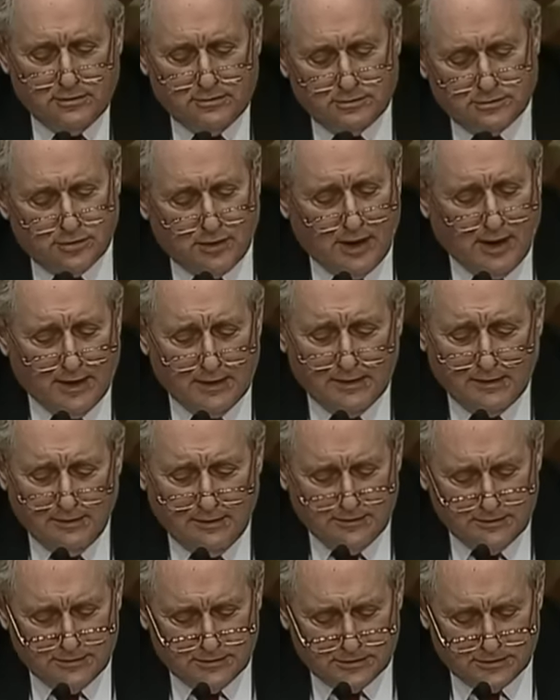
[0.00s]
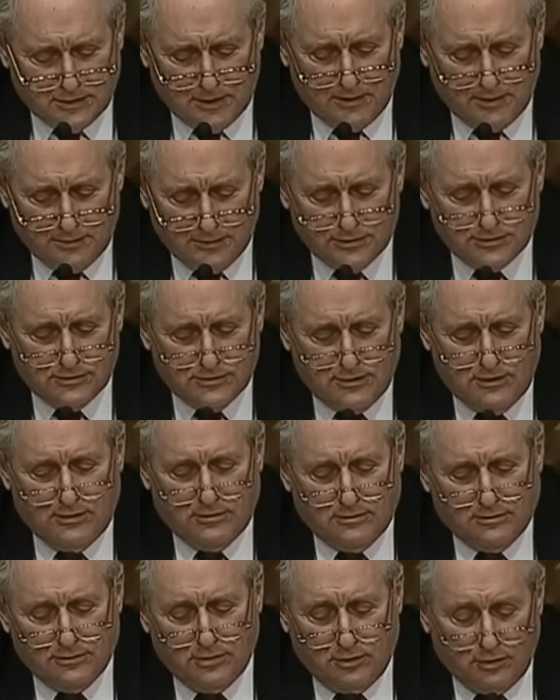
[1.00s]
Try to sell this
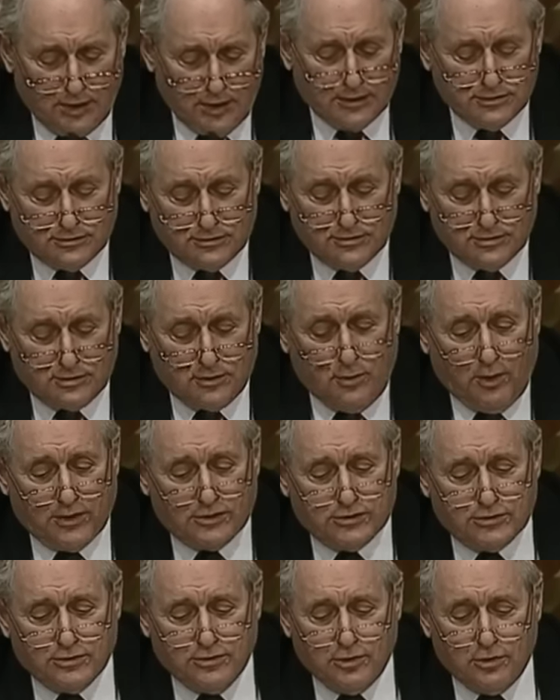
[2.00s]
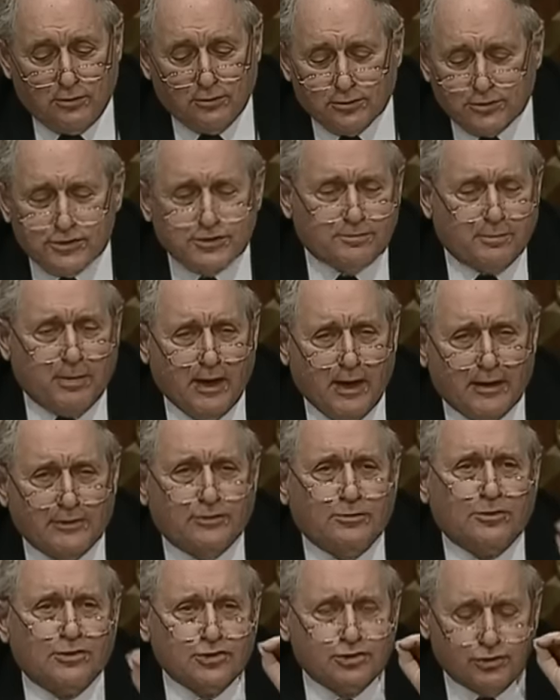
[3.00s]
deal. You don't answer the question. You don't respond
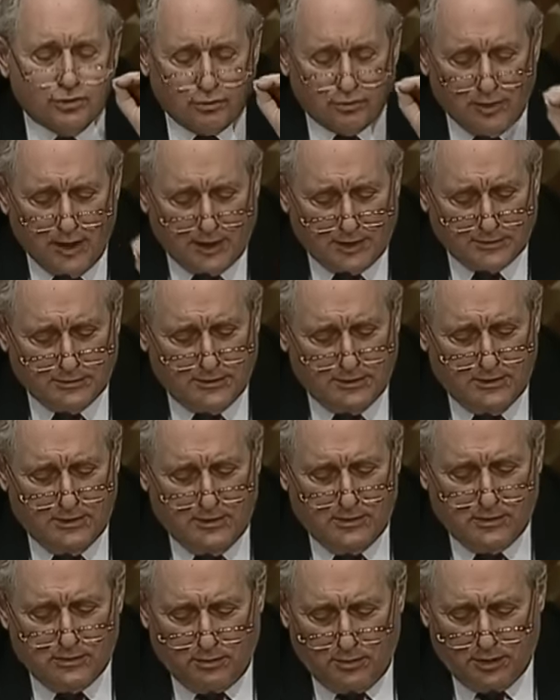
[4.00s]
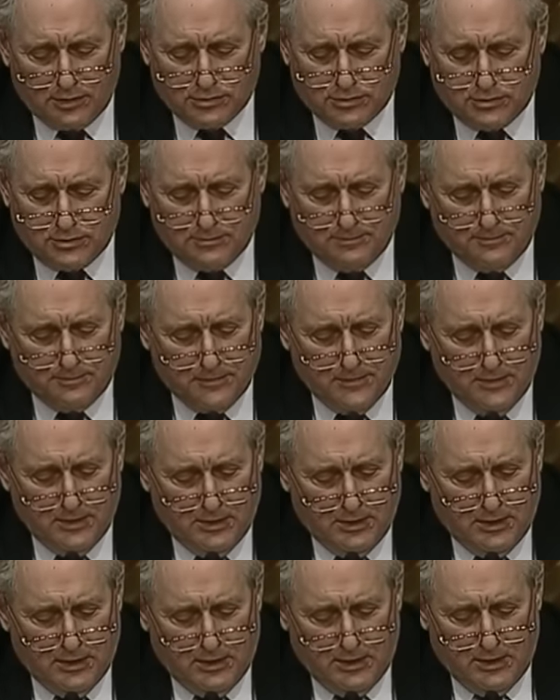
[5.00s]
to a direct question.
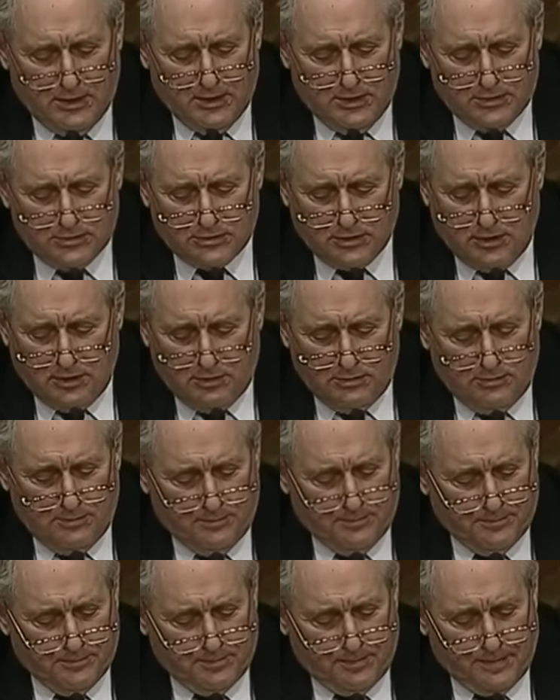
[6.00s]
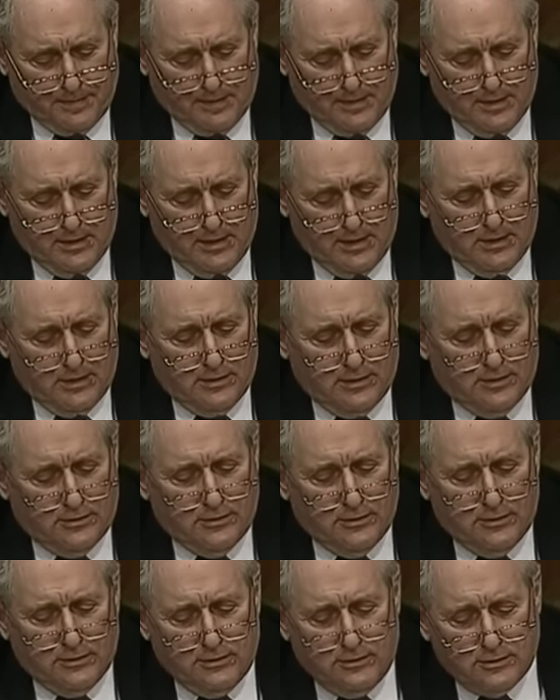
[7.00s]
So
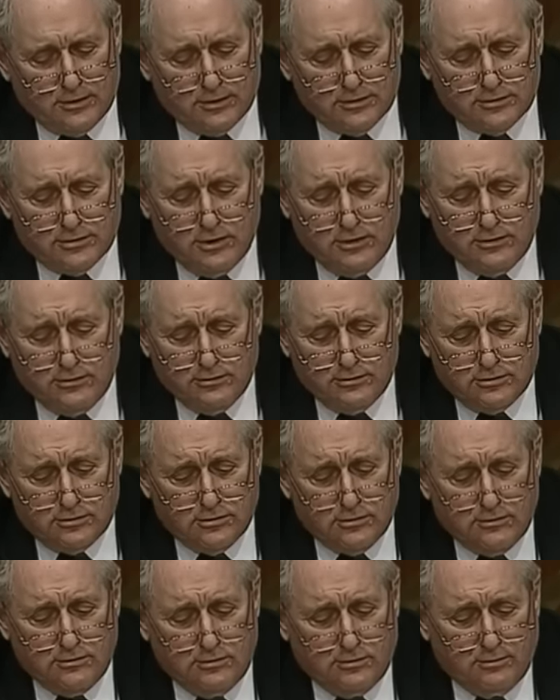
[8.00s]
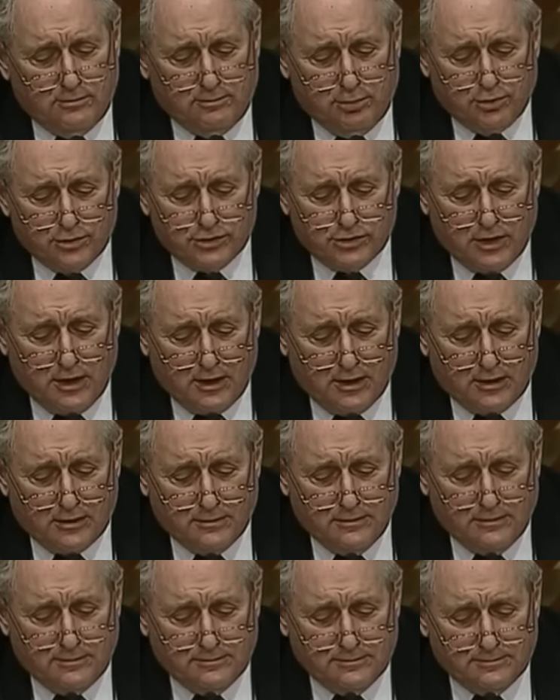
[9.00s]
you continue to push
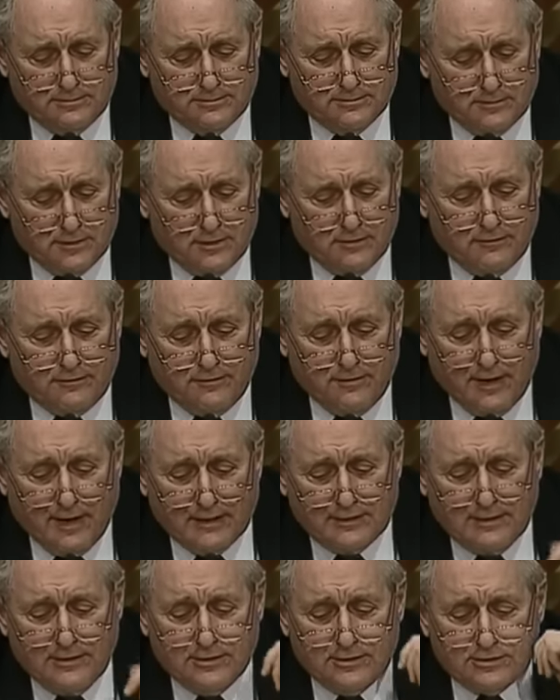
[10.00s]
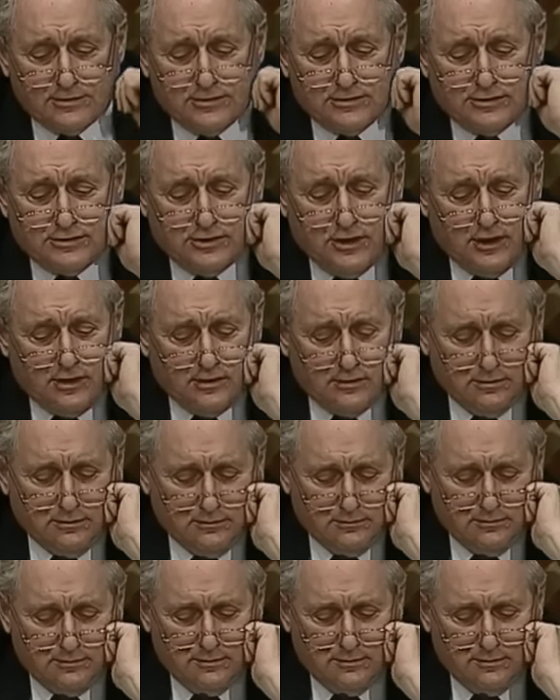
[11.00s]
hard. Finally, there's a sale